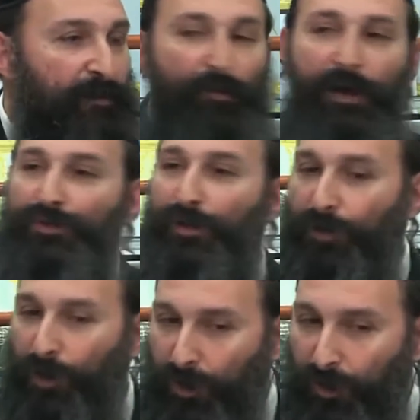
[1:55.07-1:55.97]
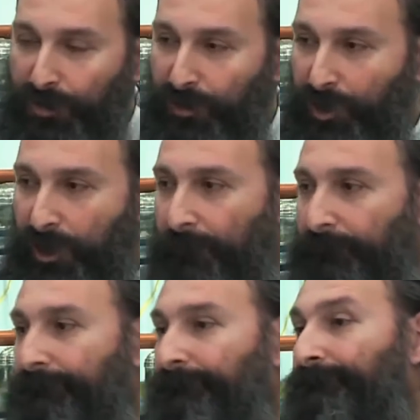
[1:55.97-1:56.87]
The ones who are not close to
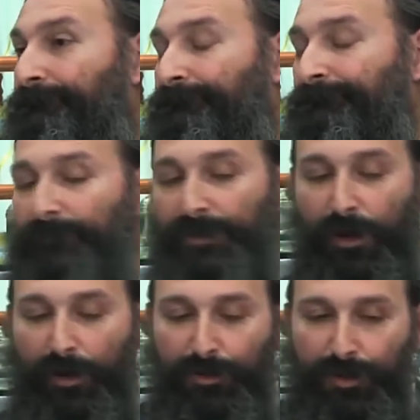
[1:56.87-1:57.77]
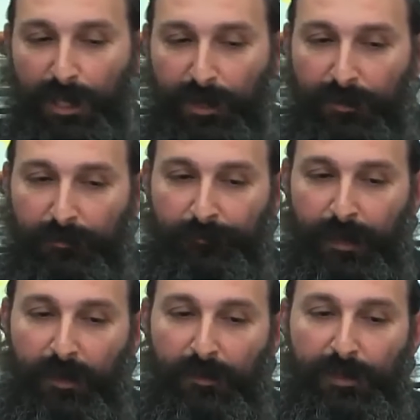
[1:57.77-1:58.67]
Hashem, sorry to tell you,
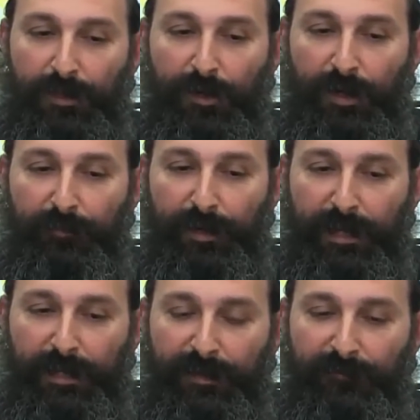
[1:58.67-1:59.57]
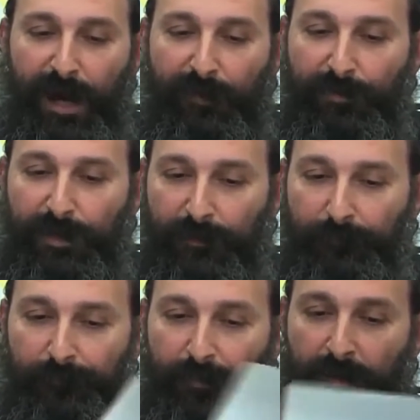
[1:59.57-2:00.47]
there's not going to be any survival here.